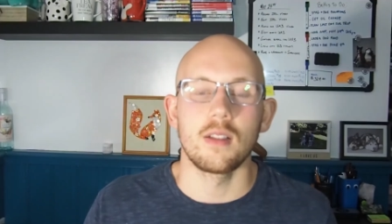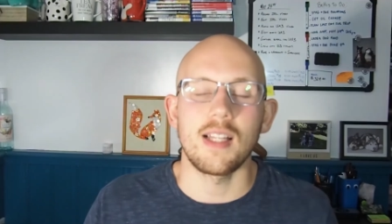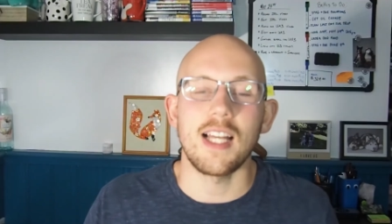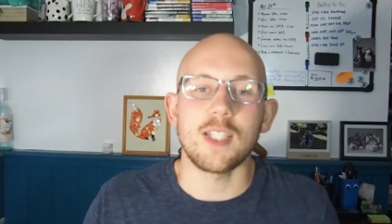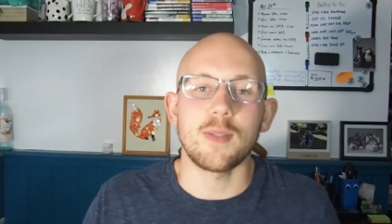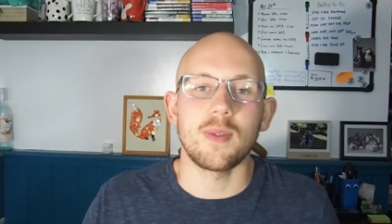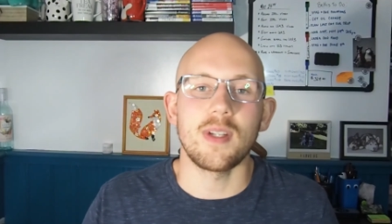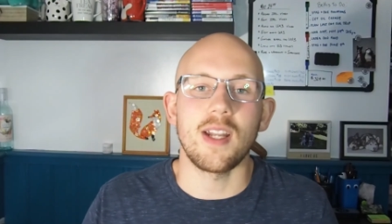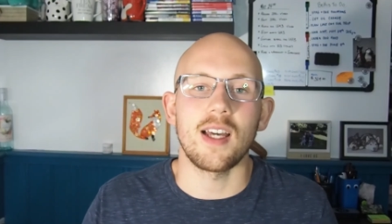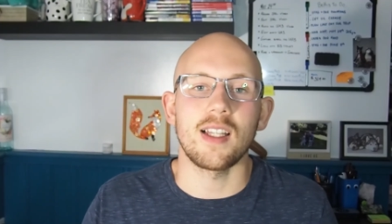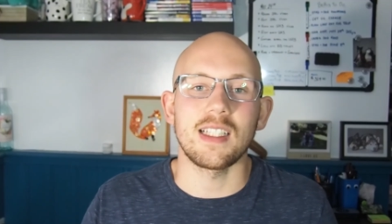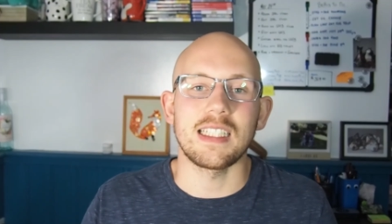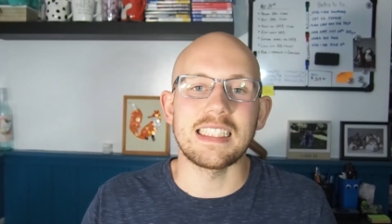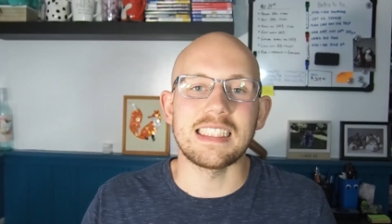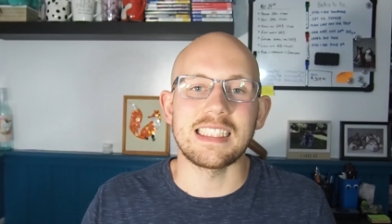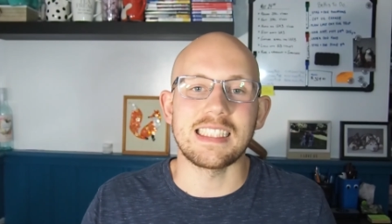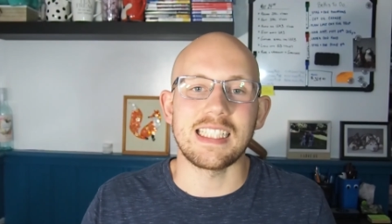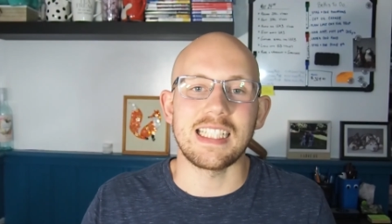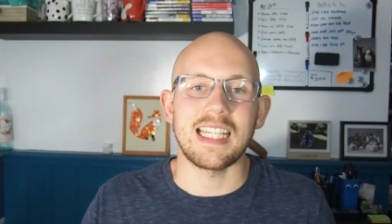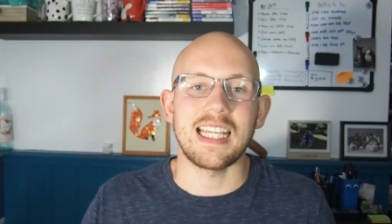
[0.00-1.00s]
Last but not
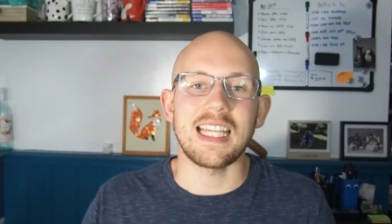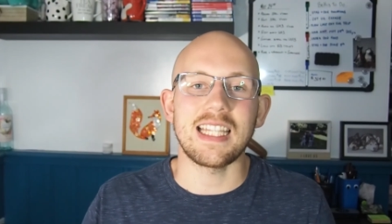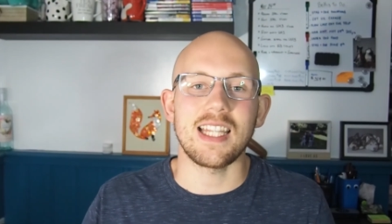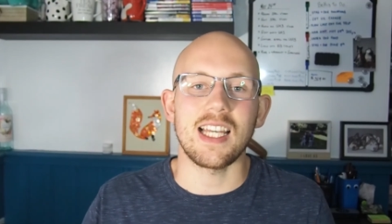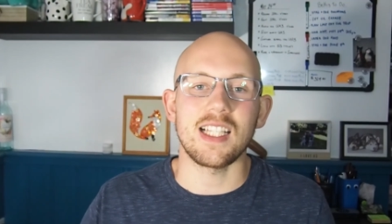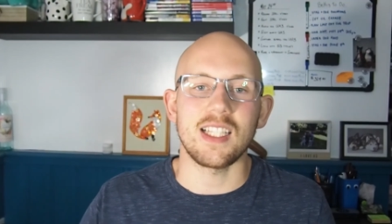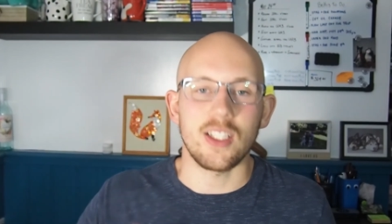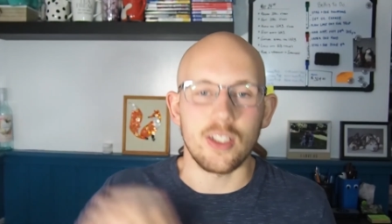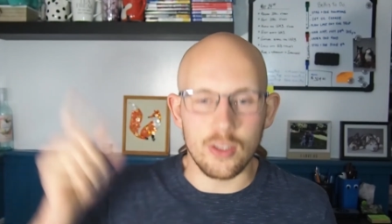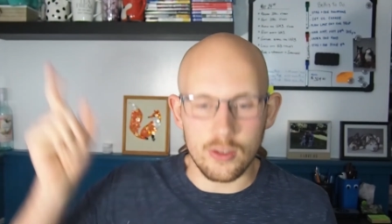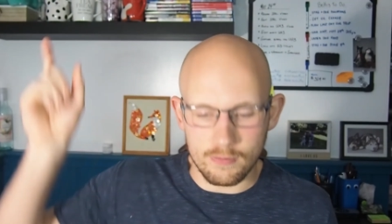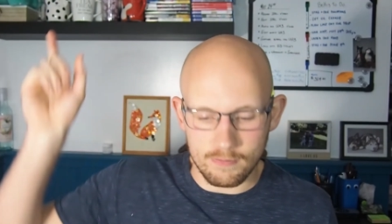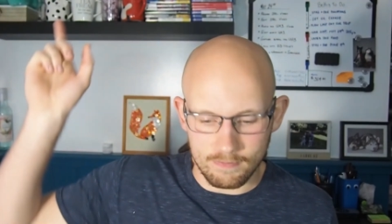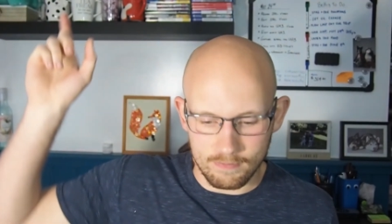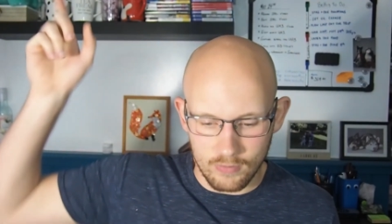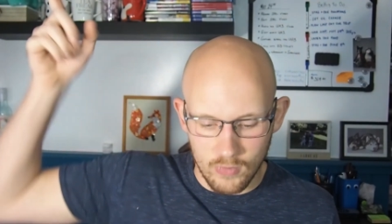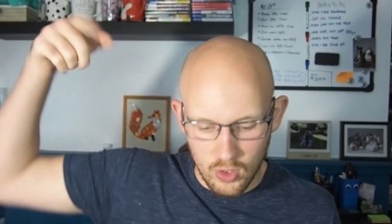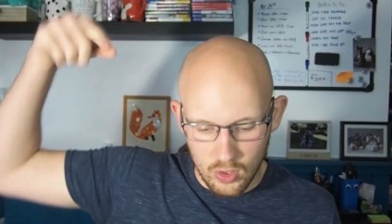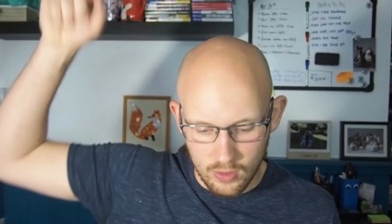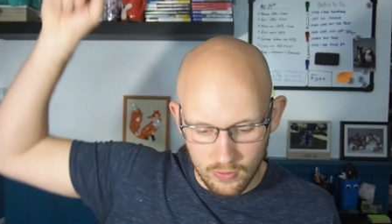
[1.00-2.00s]
least, hit that little
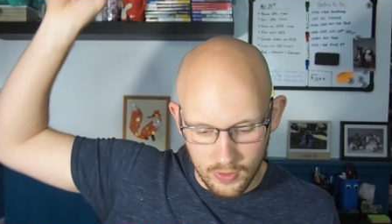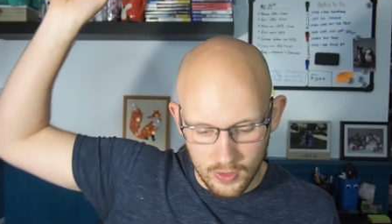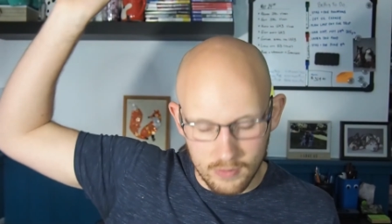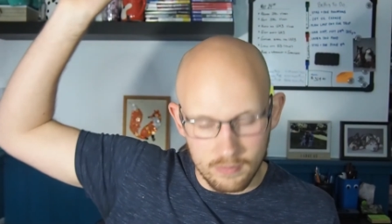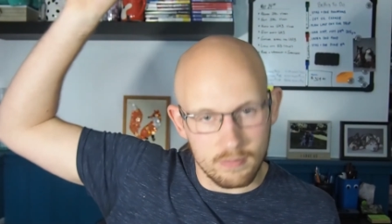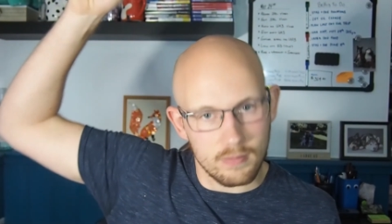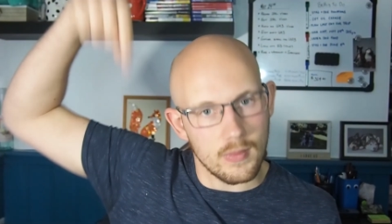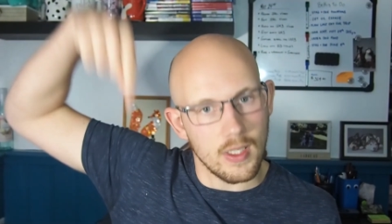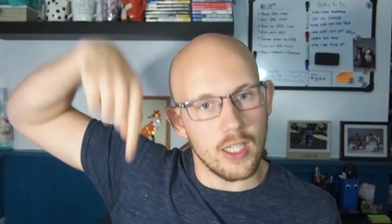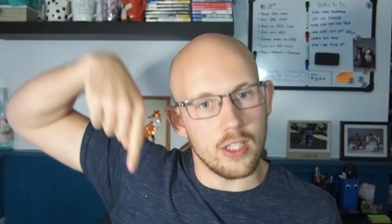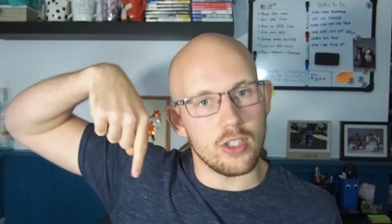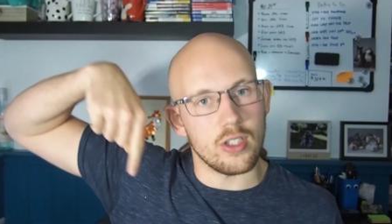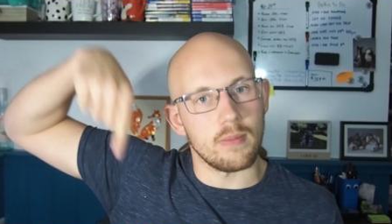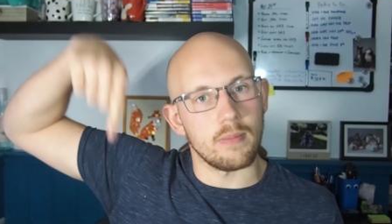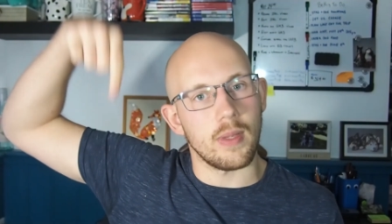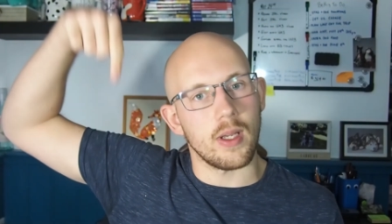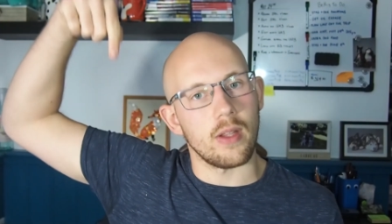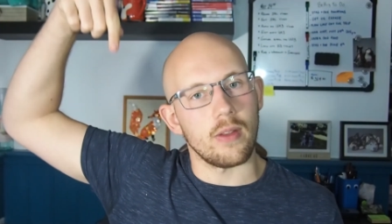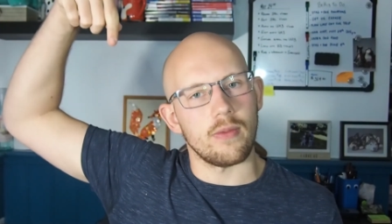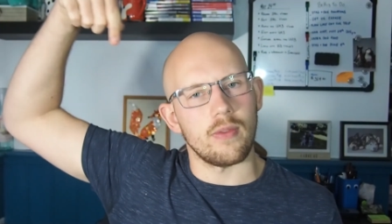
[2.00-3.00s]

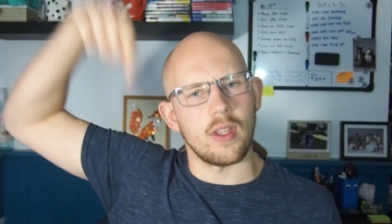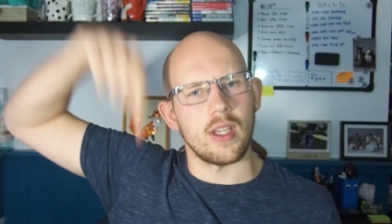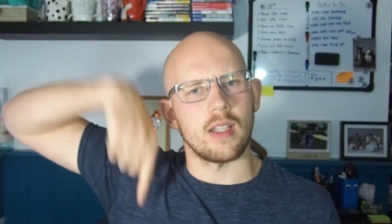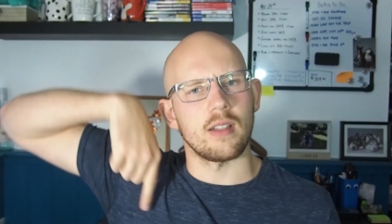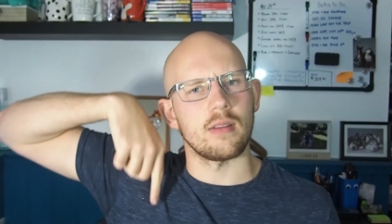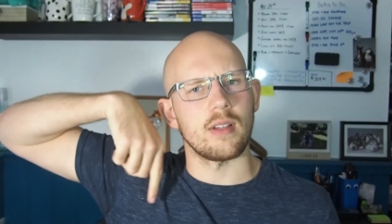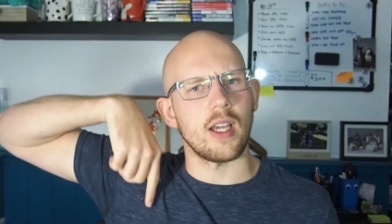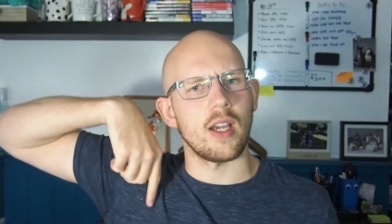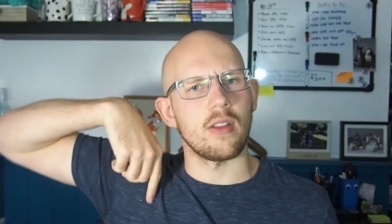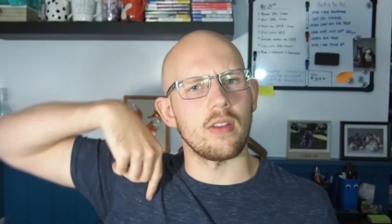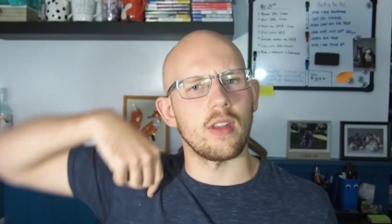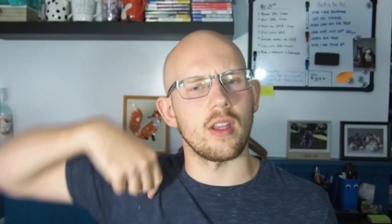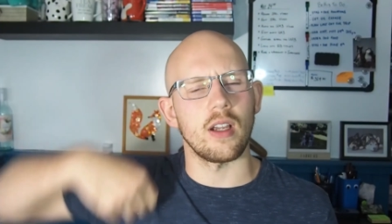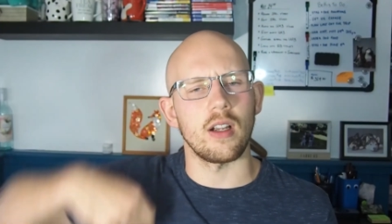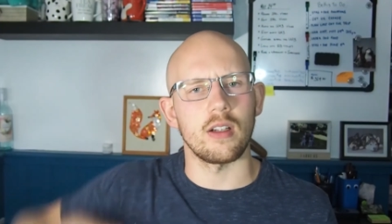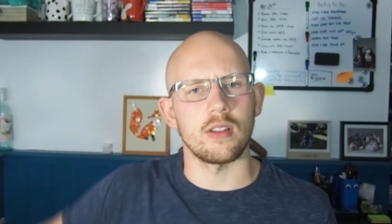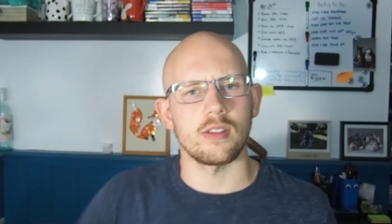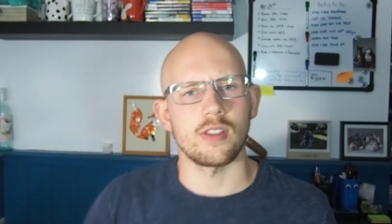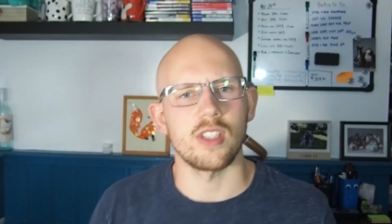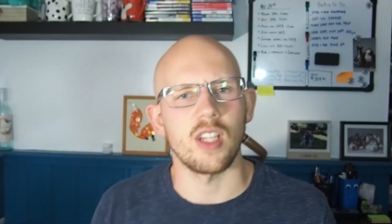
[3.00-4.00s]
notification bell thing down
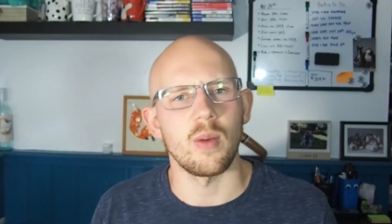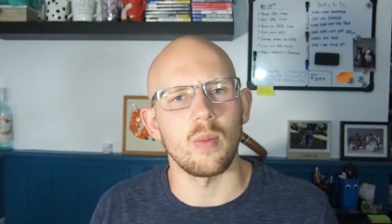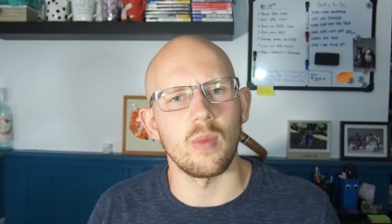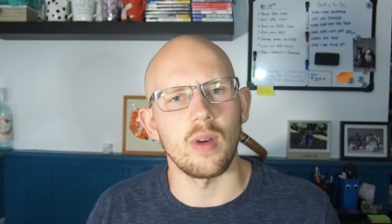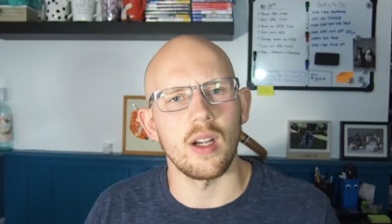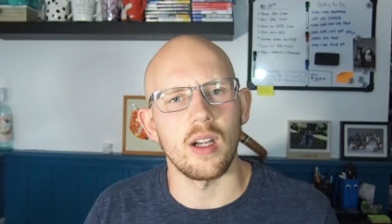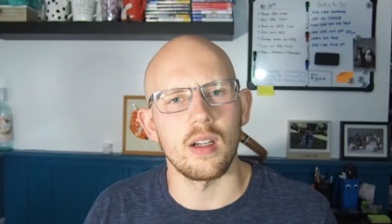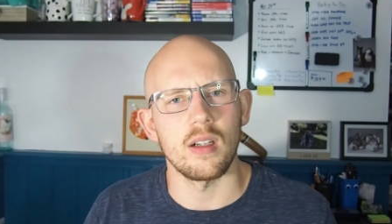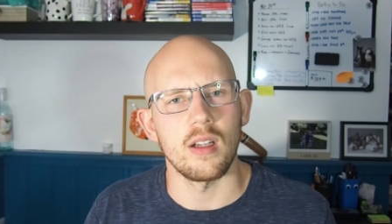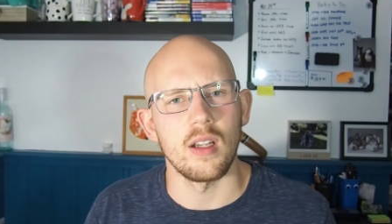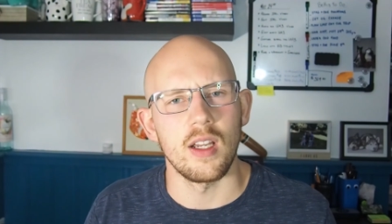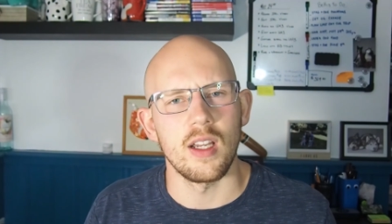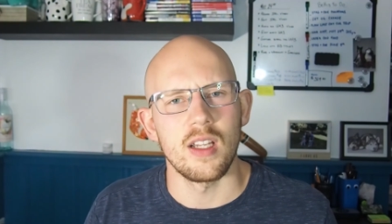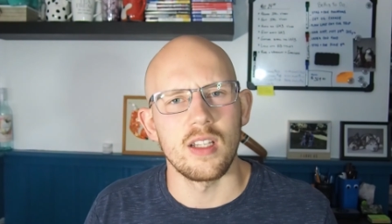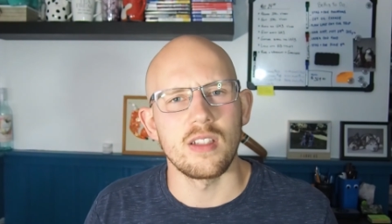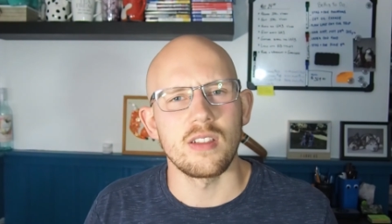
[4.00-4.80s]
there somewhere